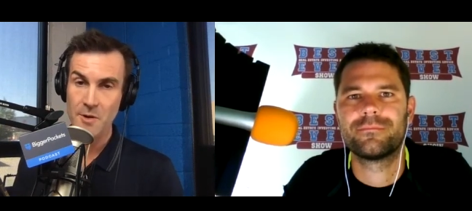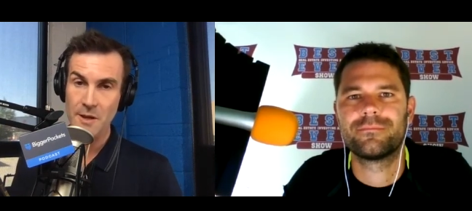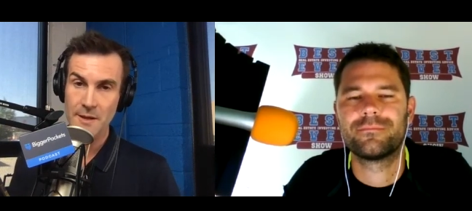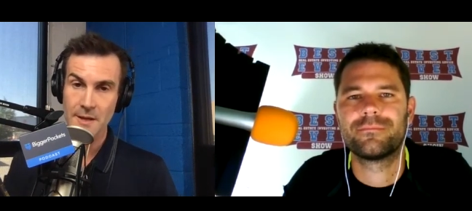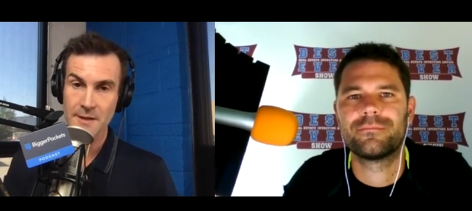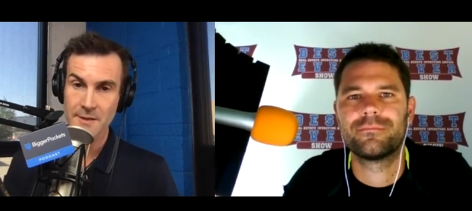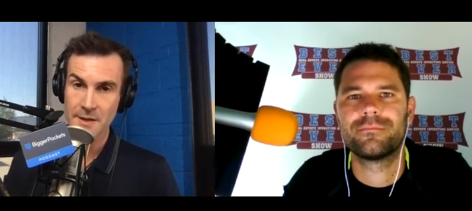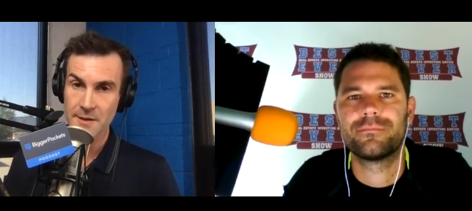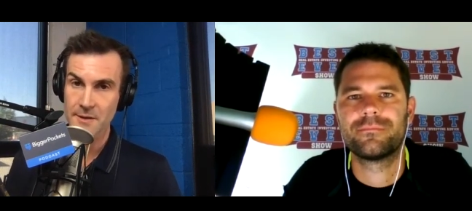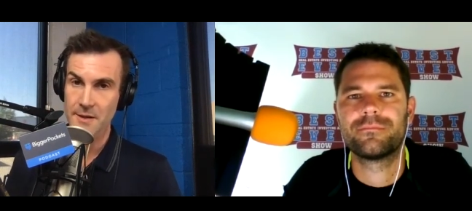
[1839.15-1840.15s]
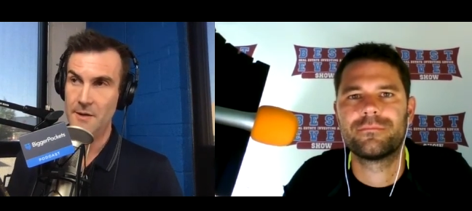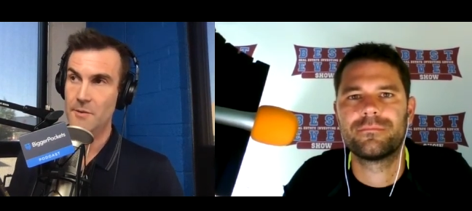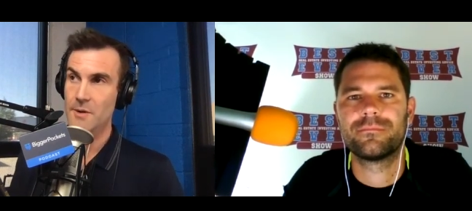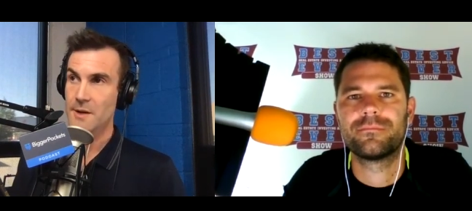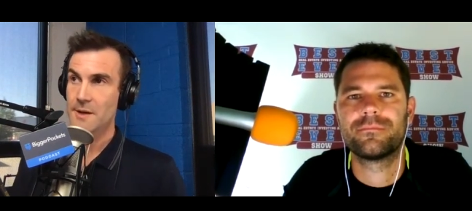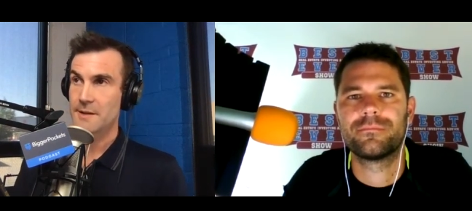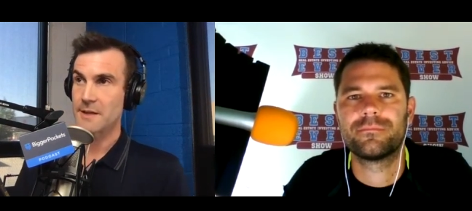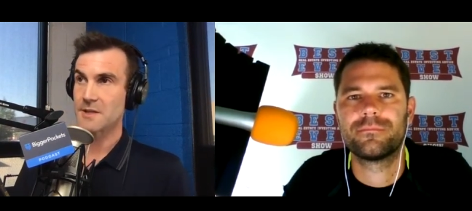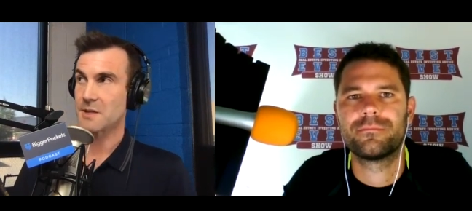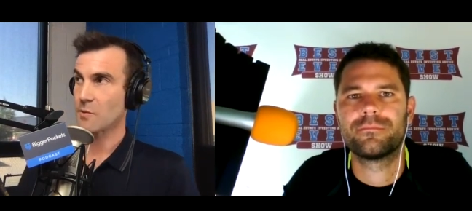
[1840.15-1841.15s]
Speaker 1: I, I think, you know,
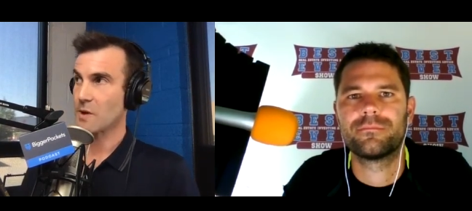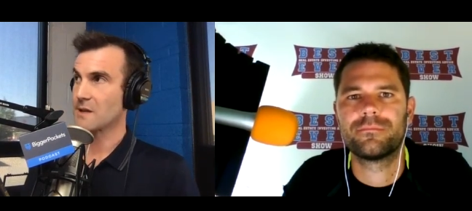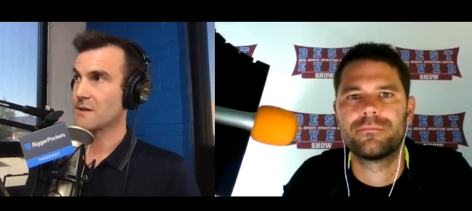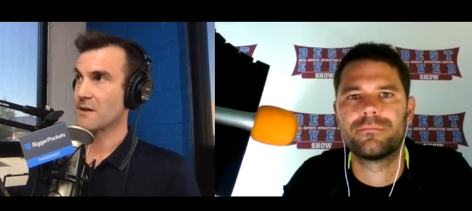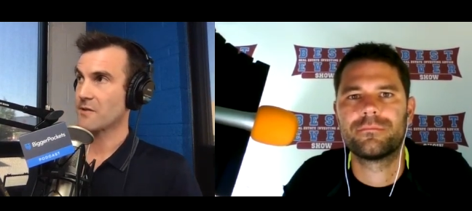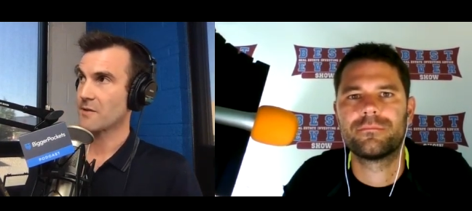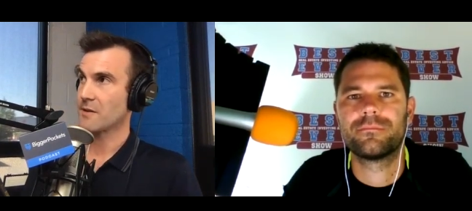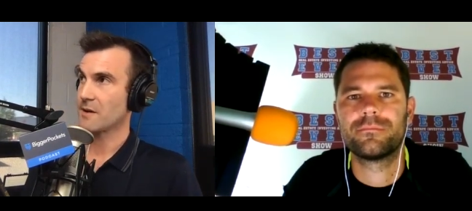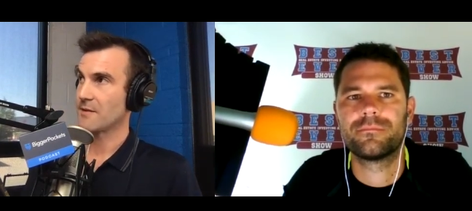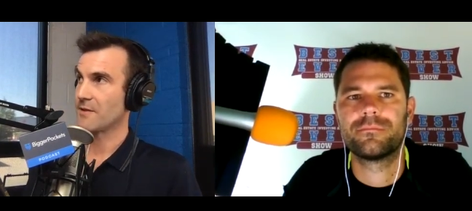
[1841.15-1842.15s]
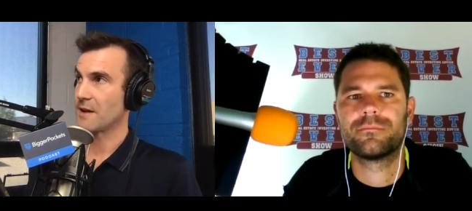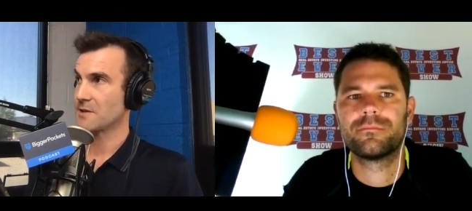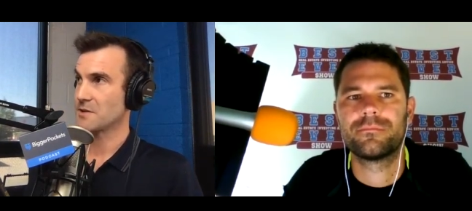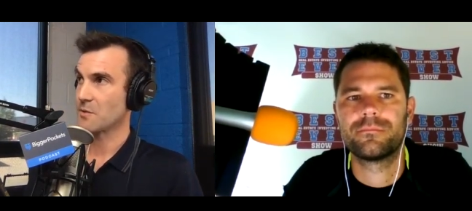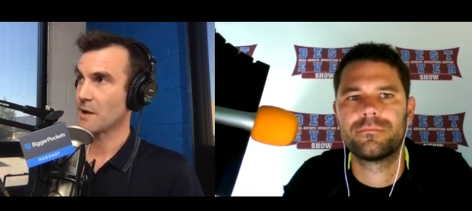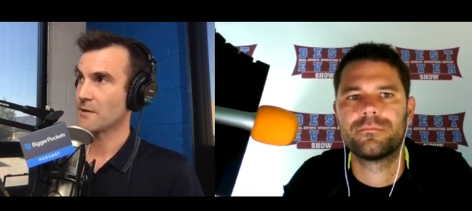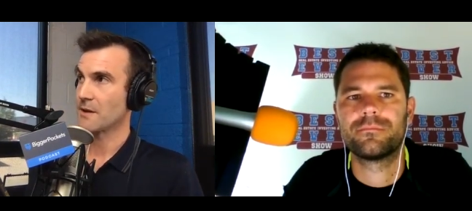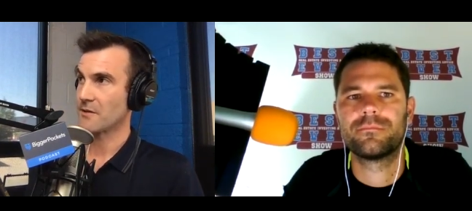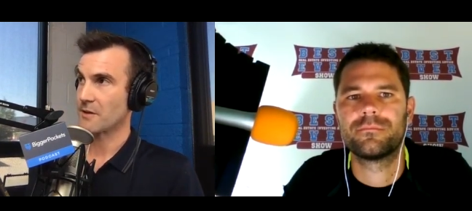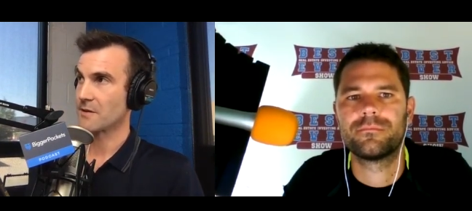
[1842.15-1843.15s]
teaching wellness, uh, financial
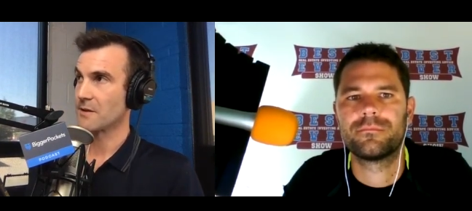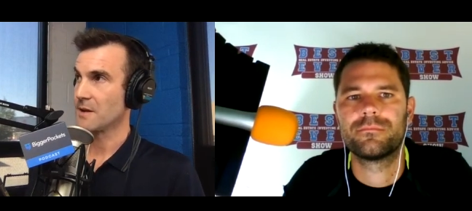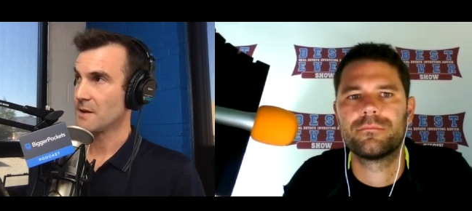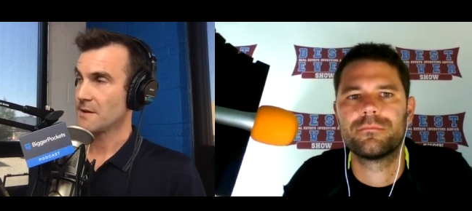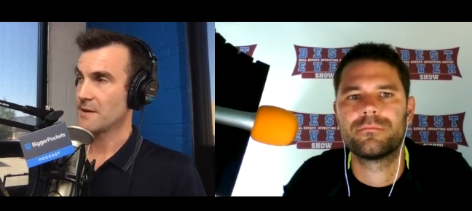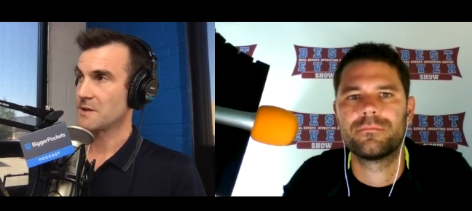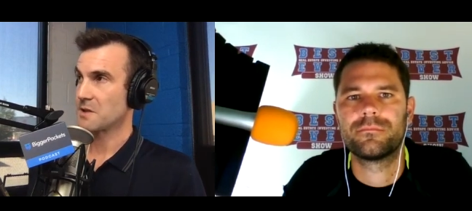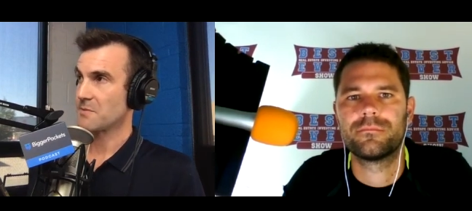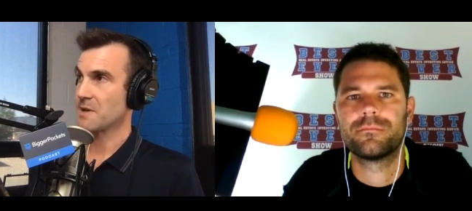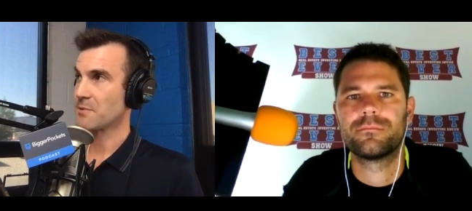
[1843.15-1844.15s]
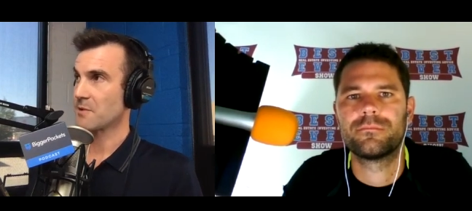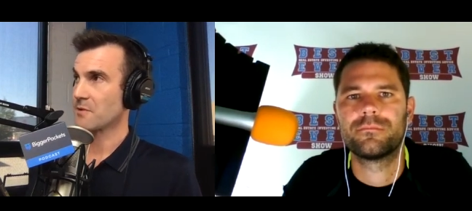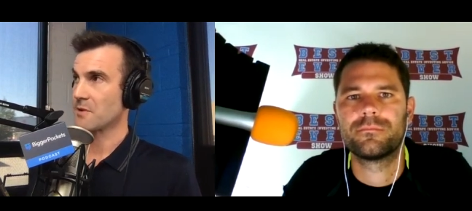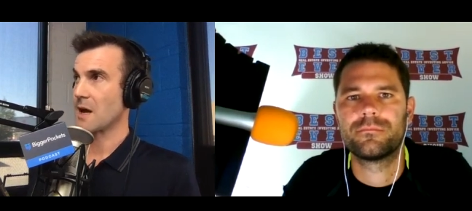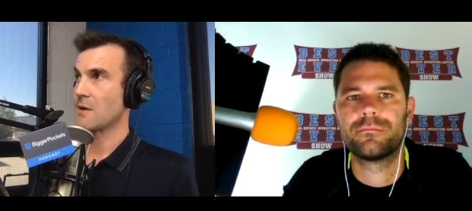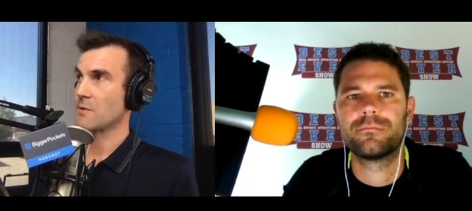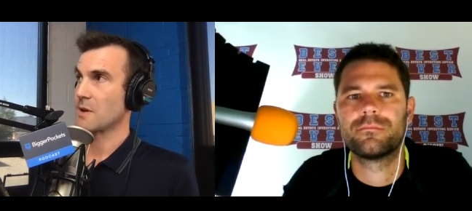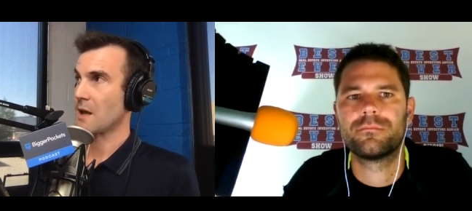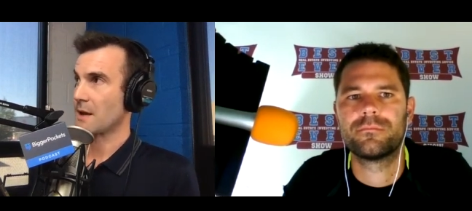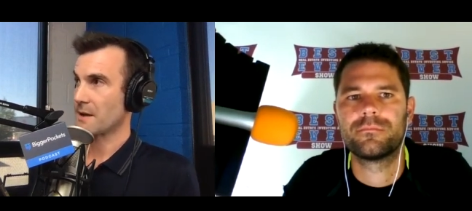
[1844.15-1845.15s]
wellness, and teaching people to not
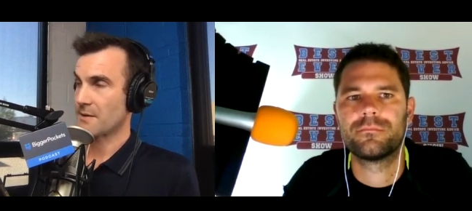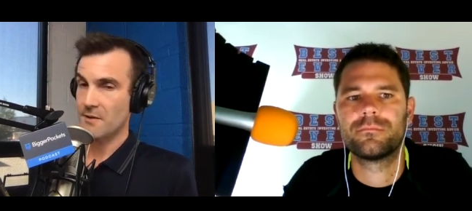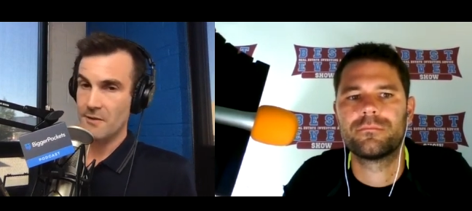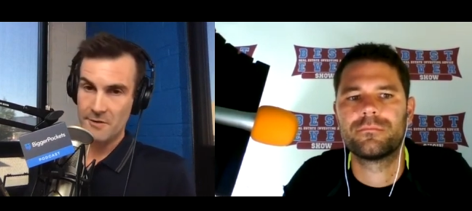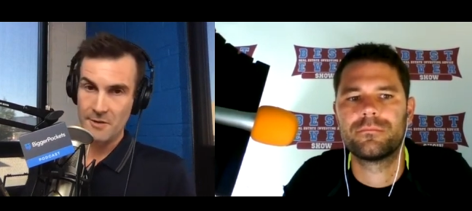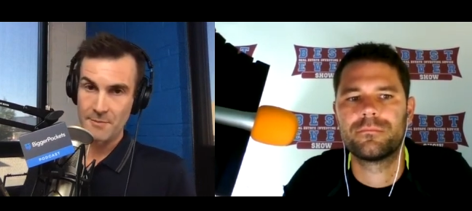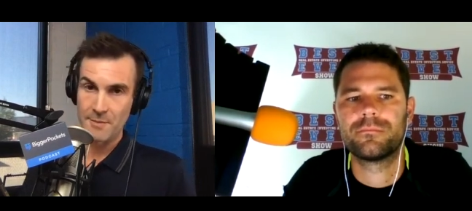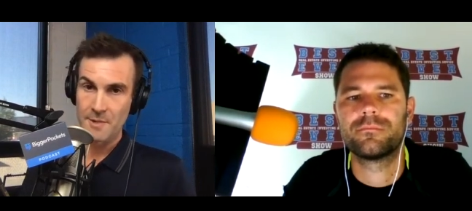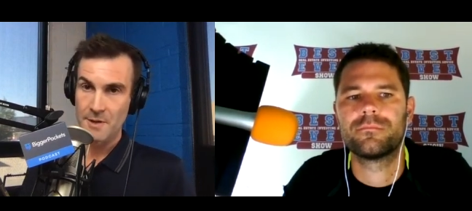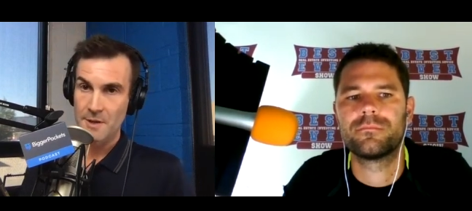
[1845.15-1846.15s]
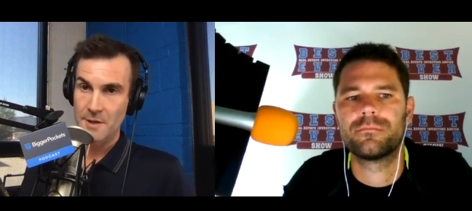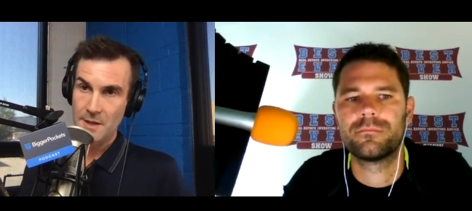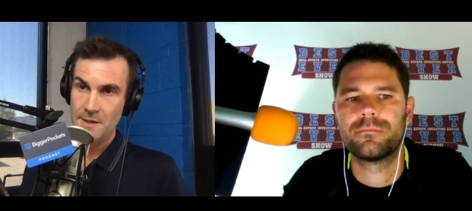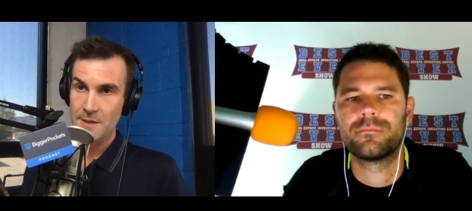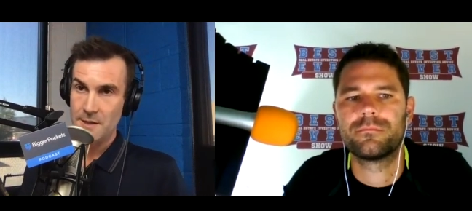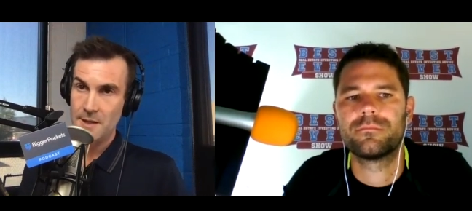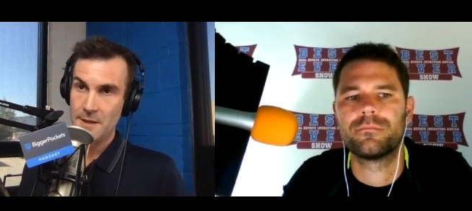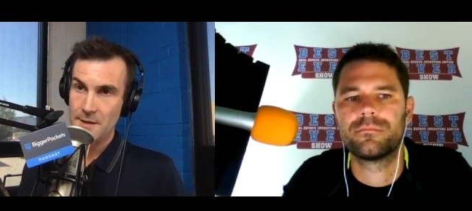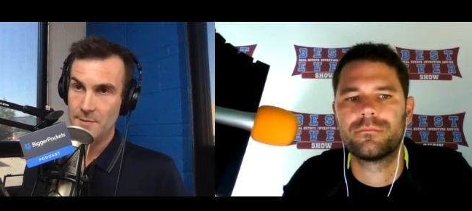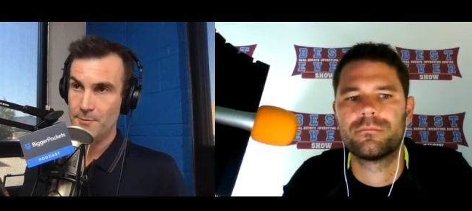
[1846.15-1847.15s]
rely on the system, and
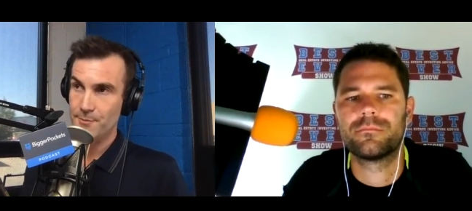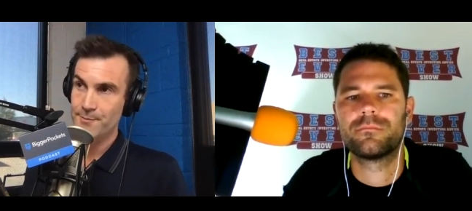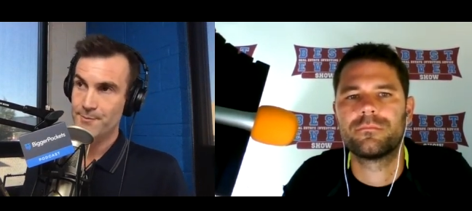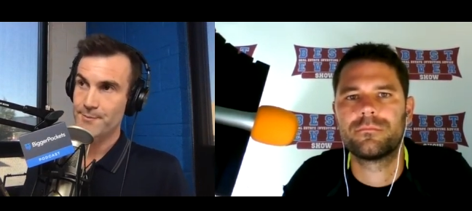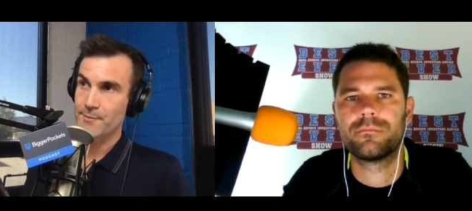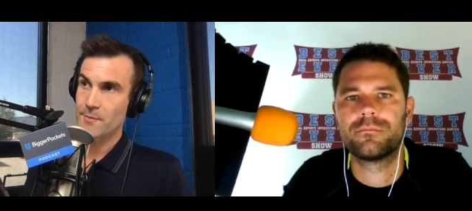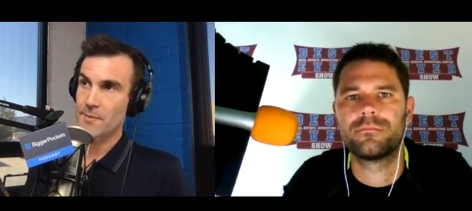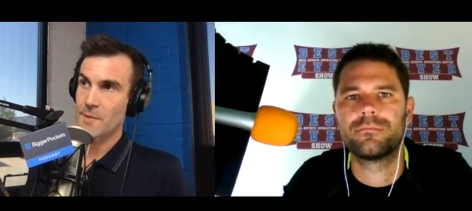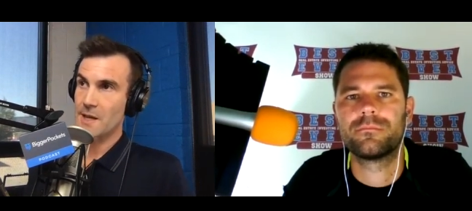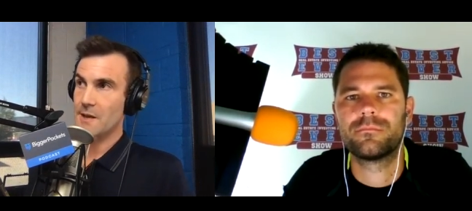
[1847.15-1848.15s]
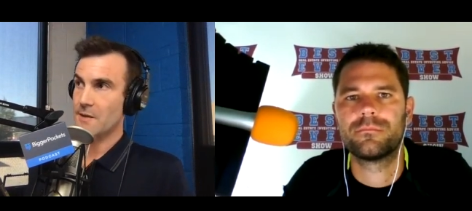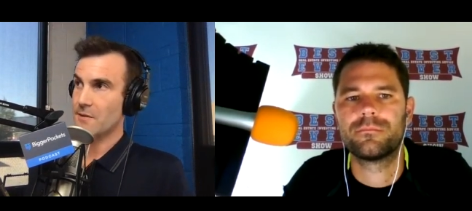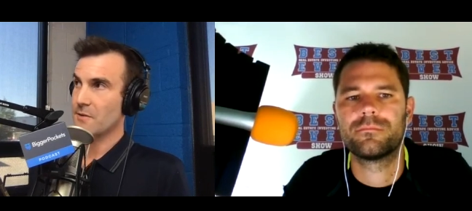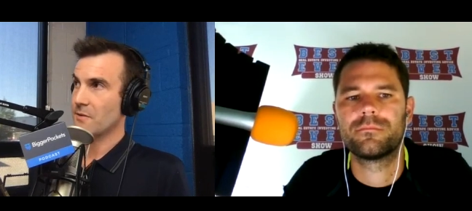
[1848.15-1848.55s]
um, is